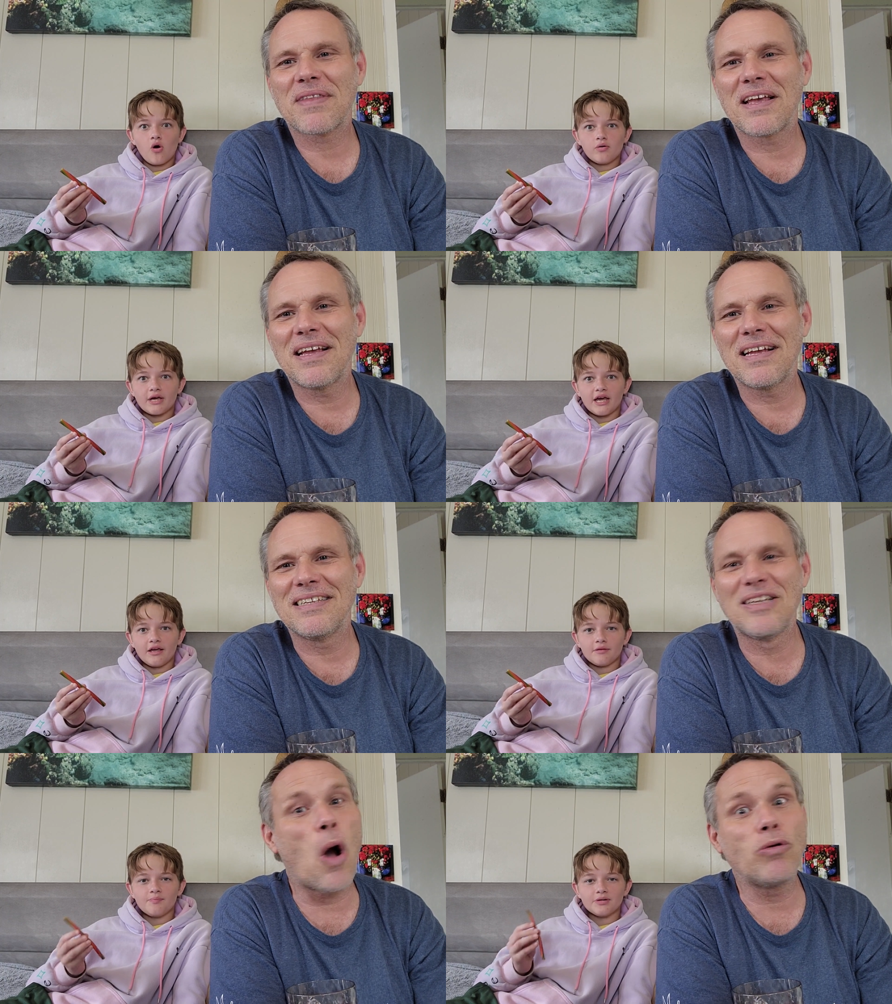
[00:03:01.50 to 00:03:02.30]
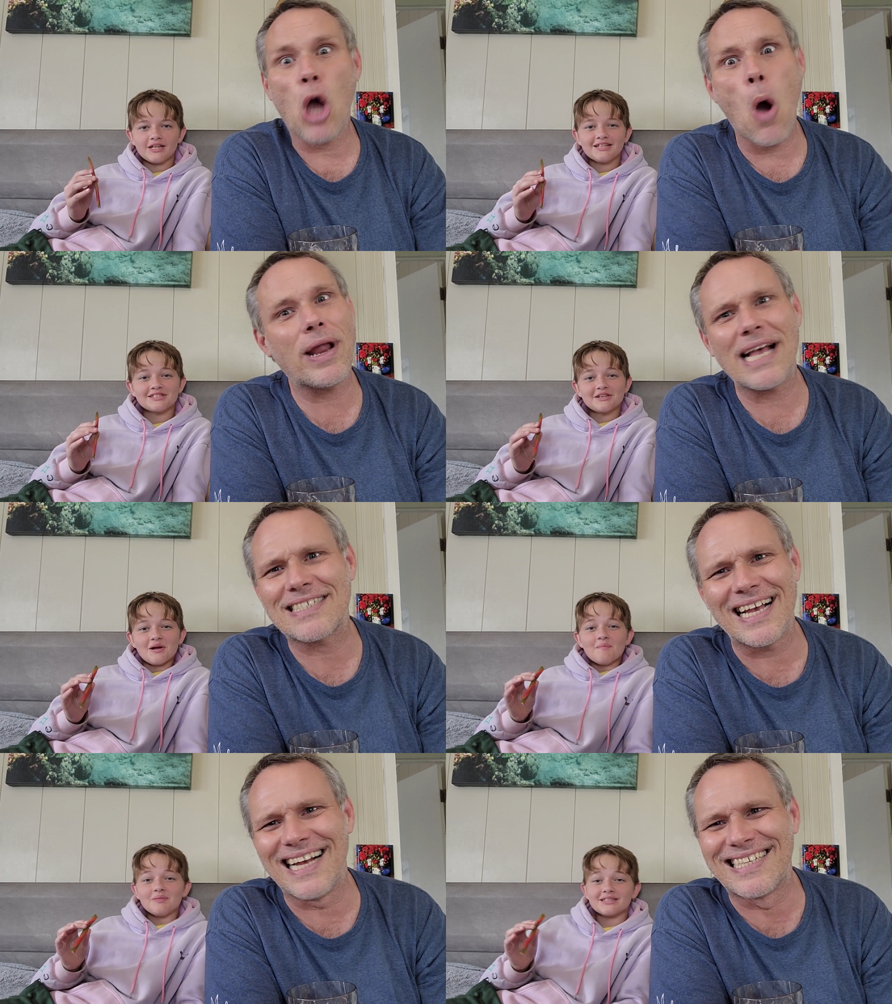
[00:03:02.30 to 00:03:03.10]
Speaker 1: okay. No, but no, it
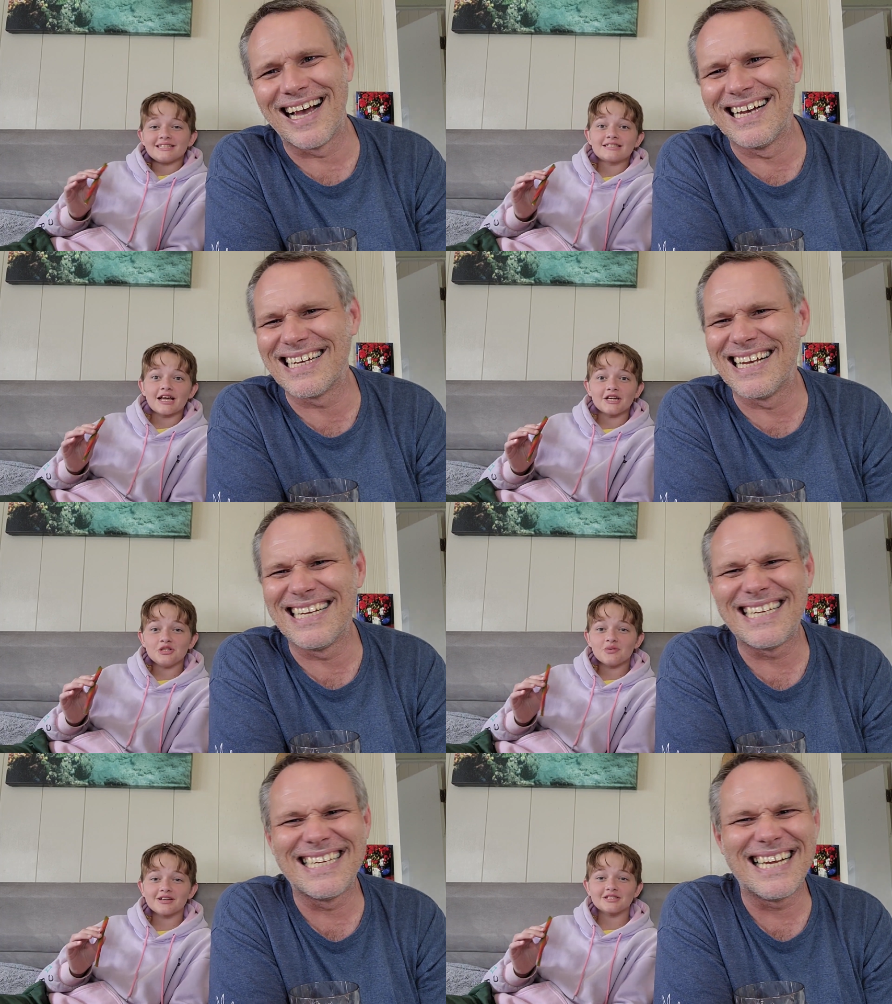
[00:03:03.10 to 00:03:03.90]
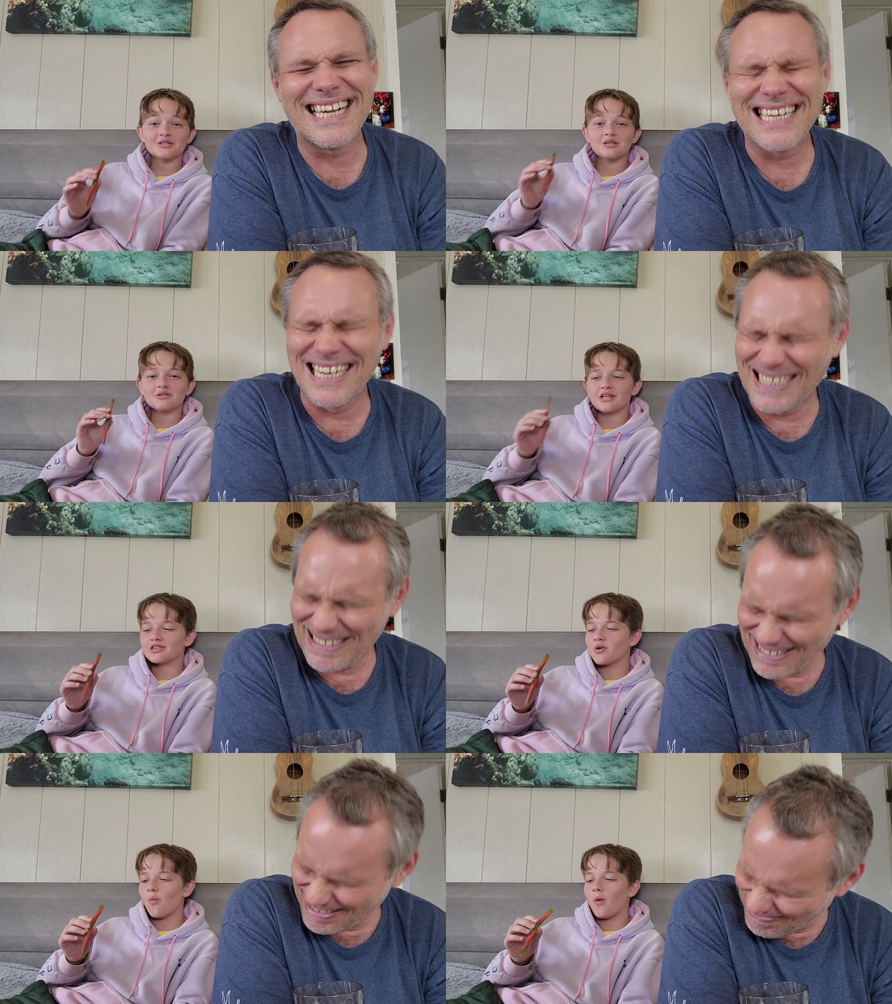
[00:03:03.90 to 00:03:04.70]
isn't. But the second you get to the like
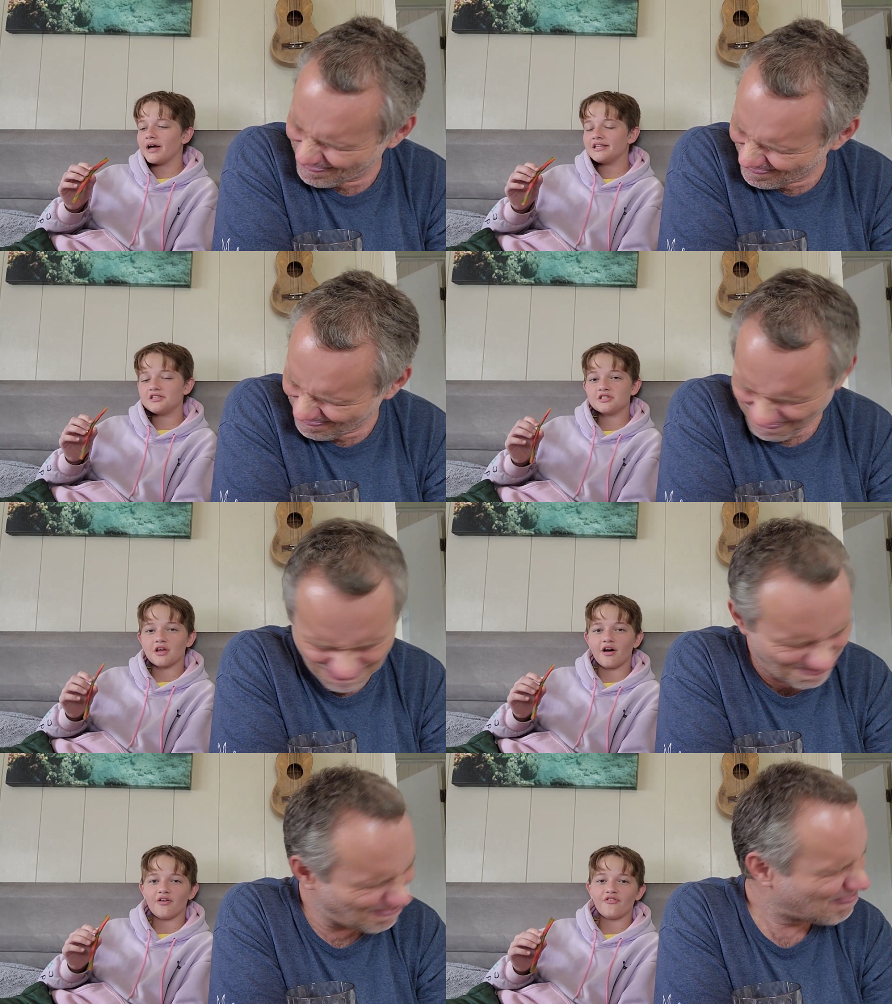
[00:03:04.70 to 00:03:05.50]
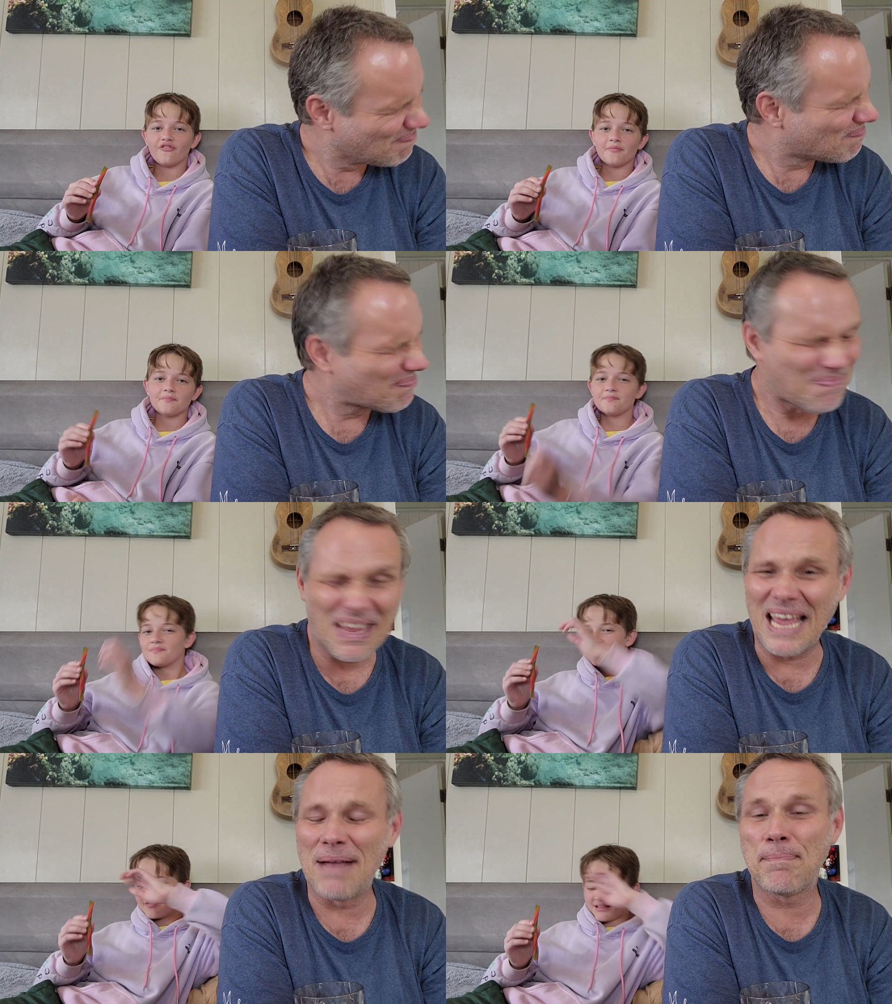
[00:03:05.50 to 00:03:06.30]
the white stuff,
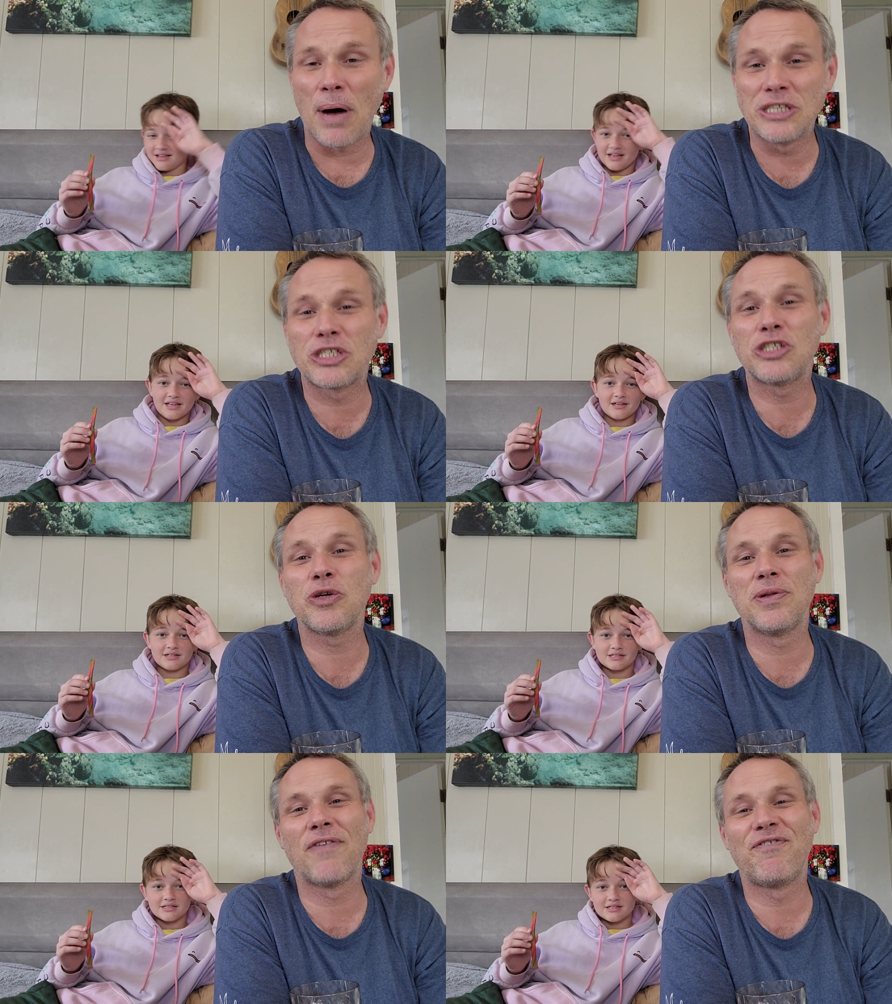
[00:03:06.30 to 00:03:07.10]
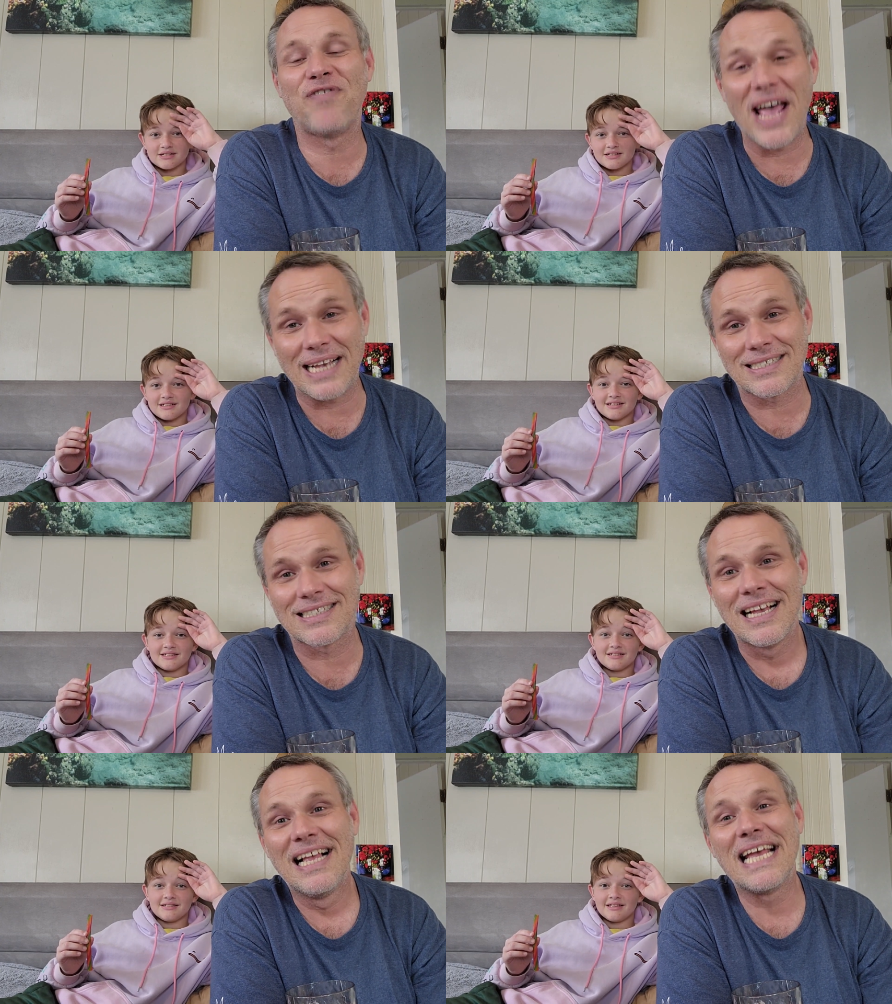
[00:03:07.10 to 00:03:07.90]
Speaker 2: it punches you in the face.
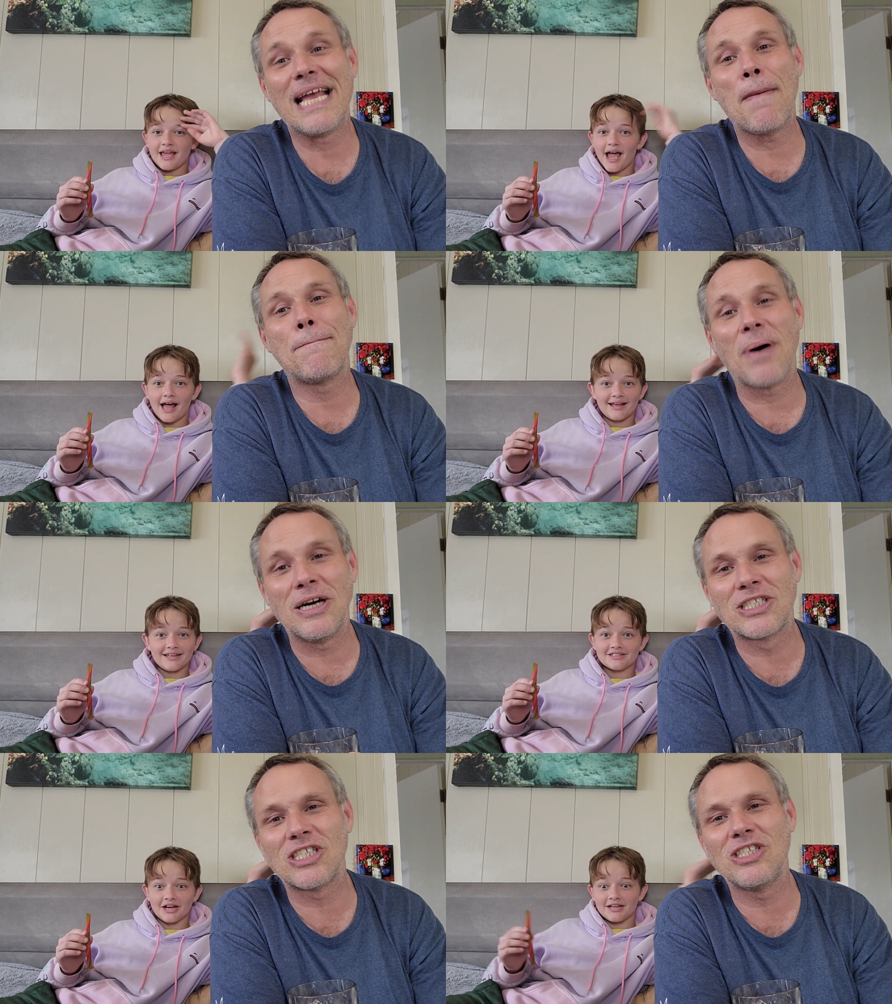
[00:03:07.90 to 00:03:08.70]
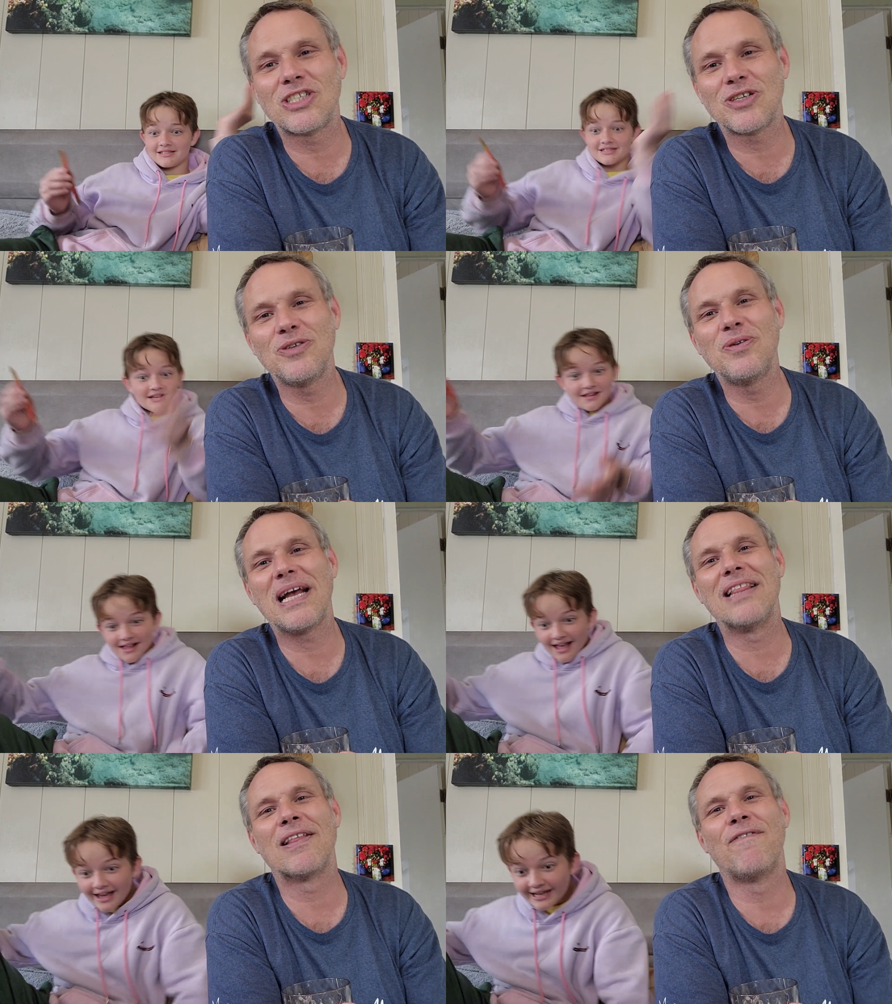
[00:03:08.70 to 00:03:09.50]
Yeah, it punches it you
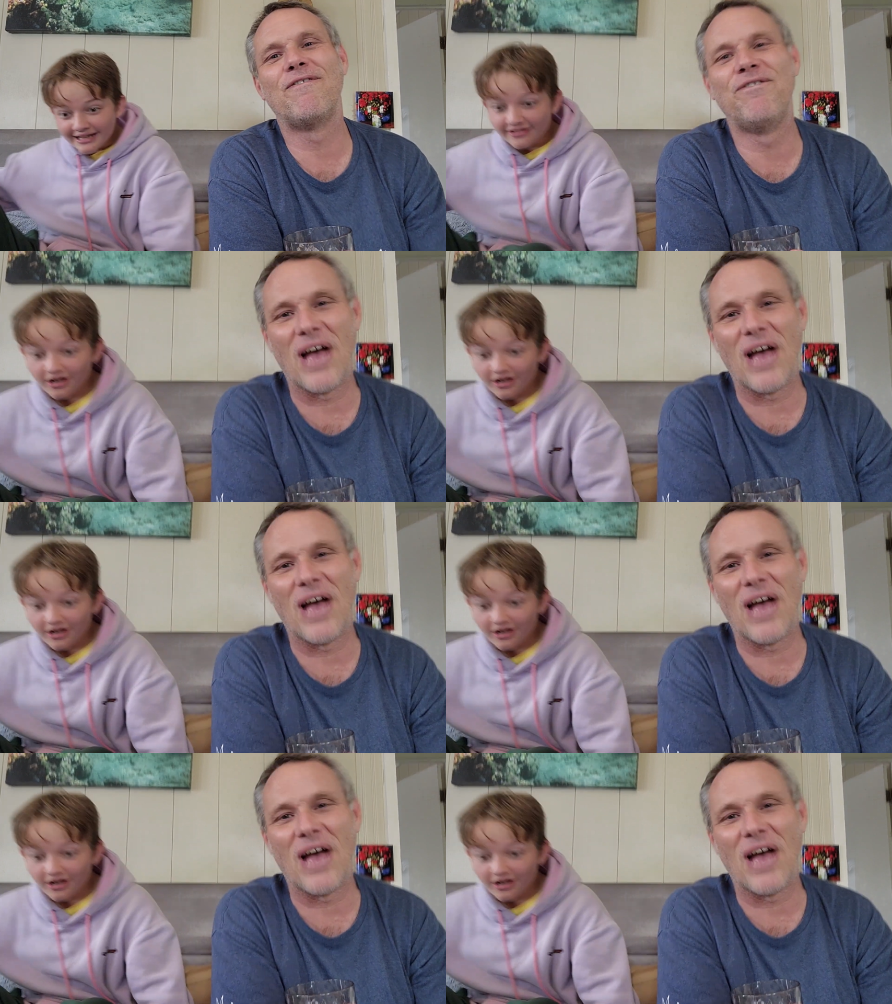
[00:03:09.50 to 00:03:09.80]
in the it